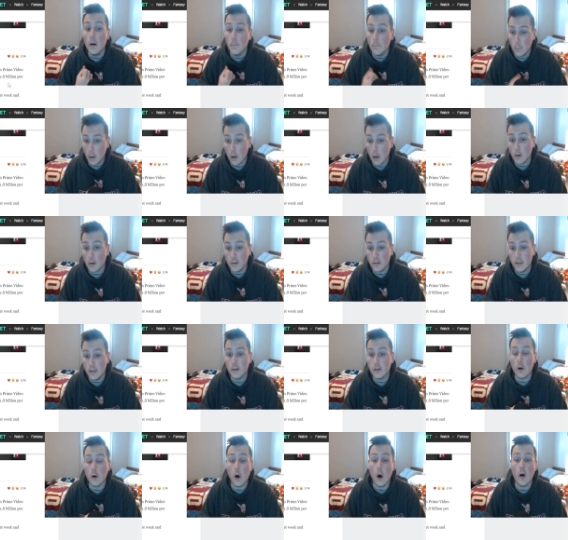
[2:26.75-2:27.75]
per
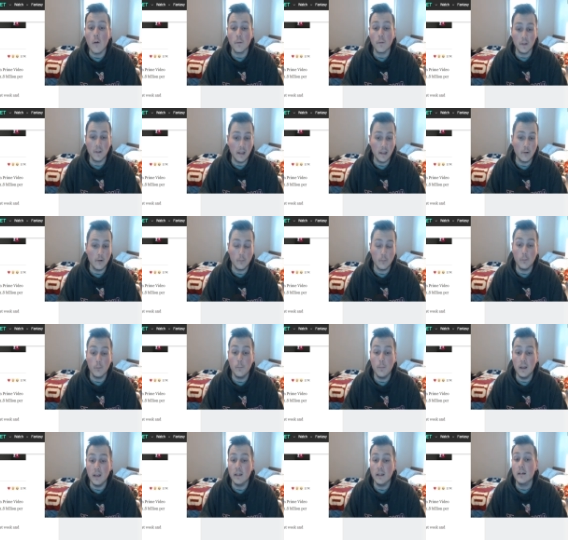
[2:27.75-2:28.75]
year offer that they were
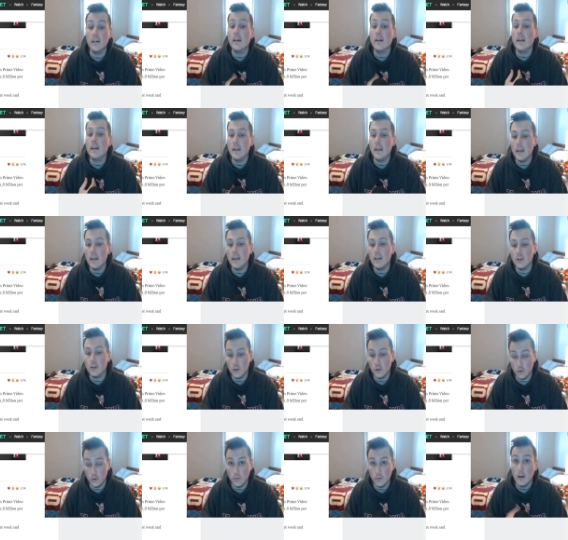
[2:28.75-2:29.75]
bidding
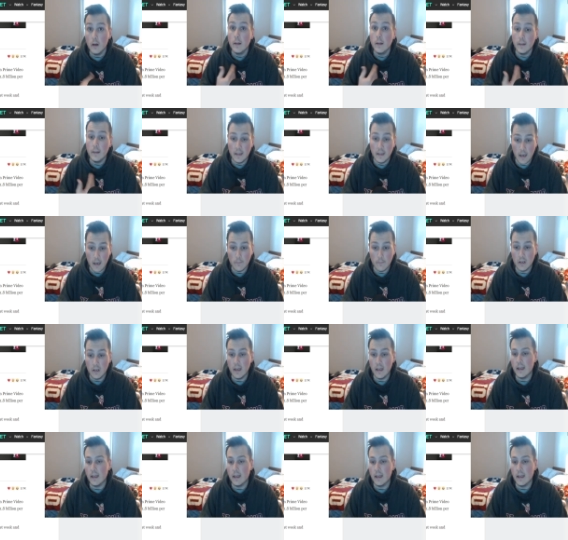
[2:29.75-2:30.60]
into the NBA.